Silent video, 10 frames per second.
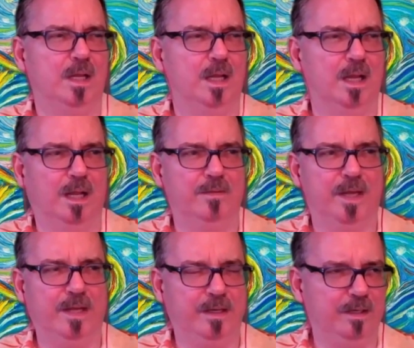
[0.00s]
Uh,
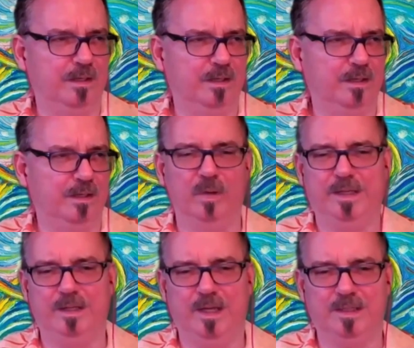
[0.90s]
theta healing,
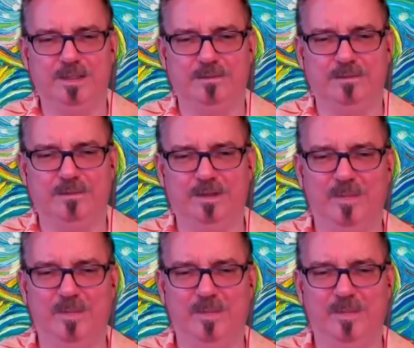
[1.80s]
reconnective healing,